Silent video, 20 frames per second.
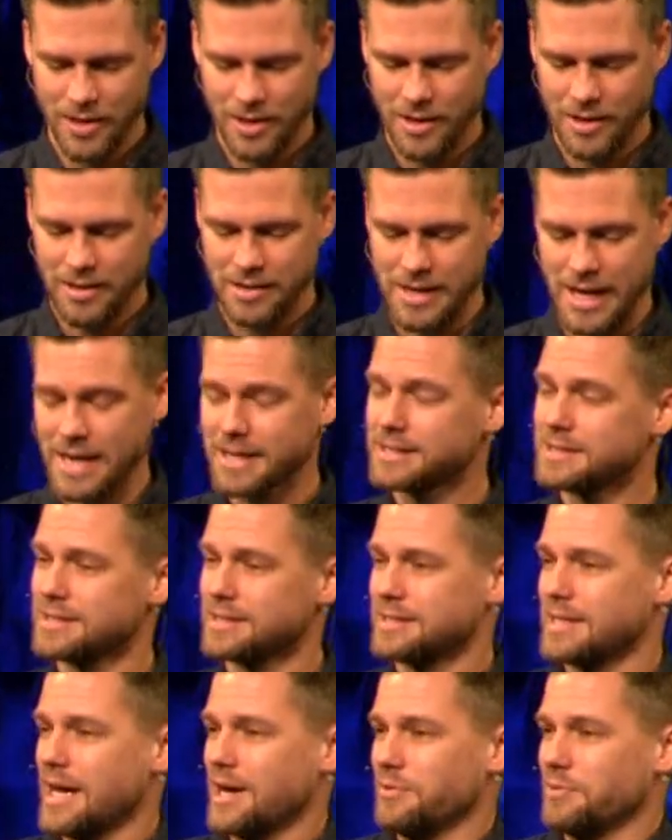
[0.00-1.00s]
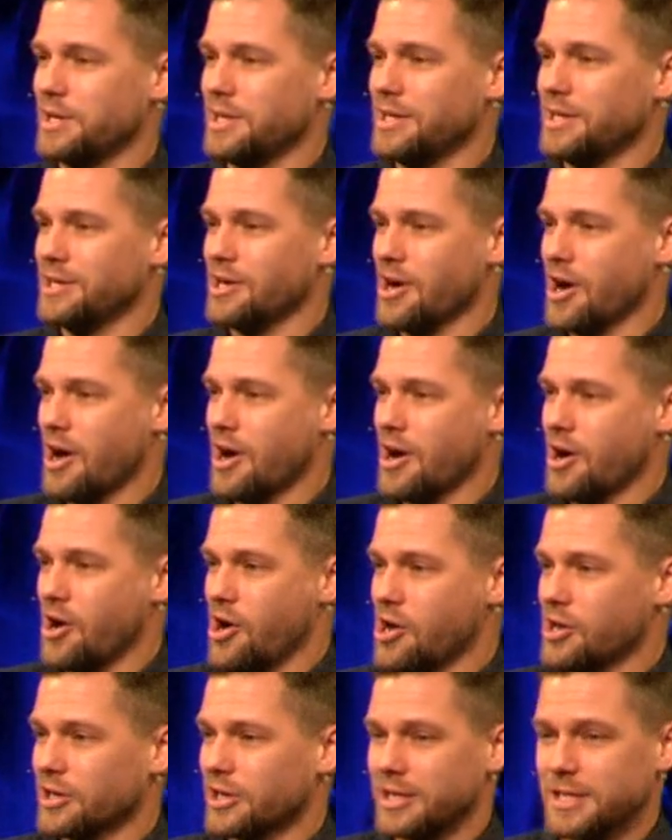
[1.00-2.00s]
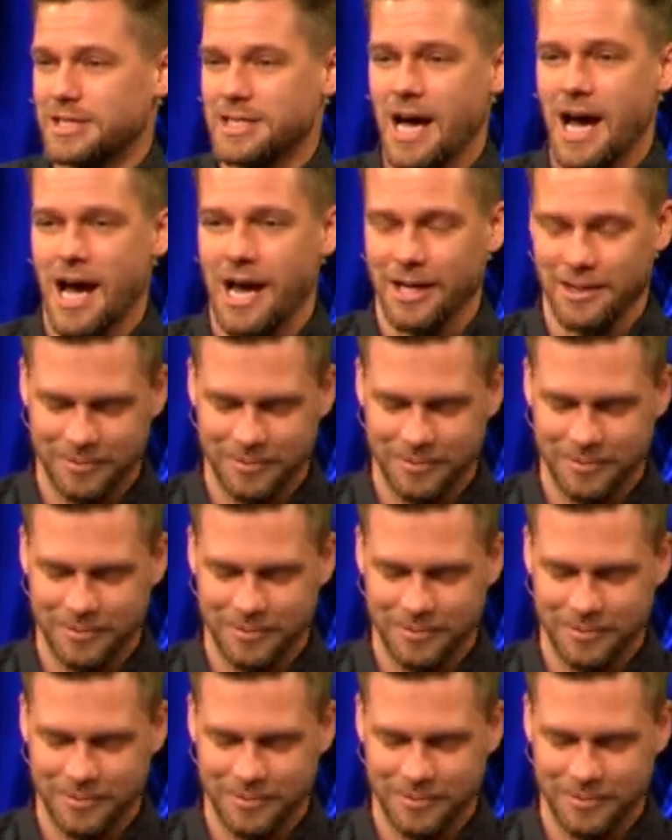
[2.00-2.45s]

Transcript: Next is that we are all going to die.